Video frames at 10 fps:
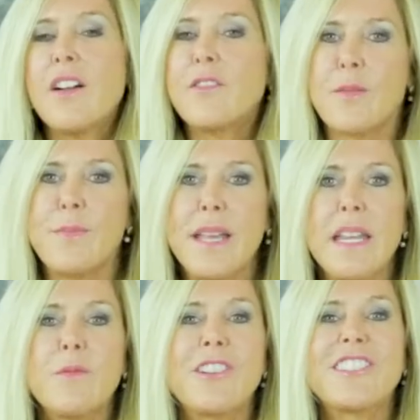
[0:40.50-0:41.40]
For a
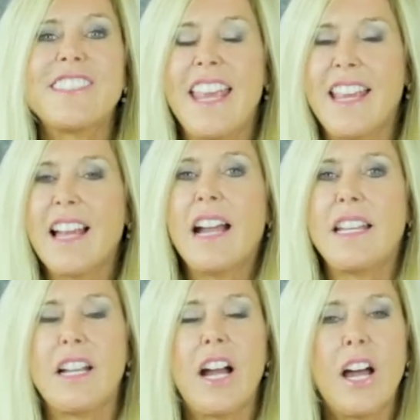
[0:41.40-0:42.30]
medium rare steak, I
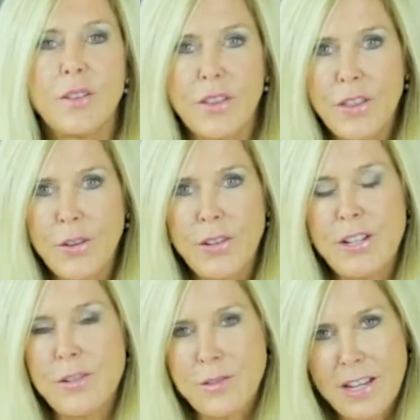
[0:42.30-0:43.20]
need 130
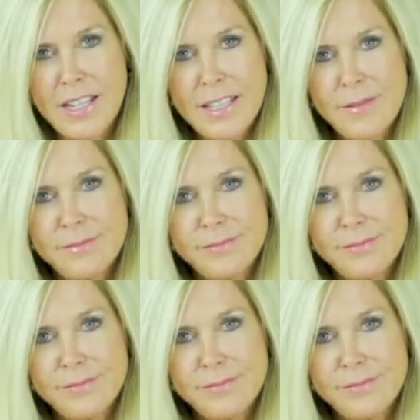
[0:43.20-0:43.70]
degrees.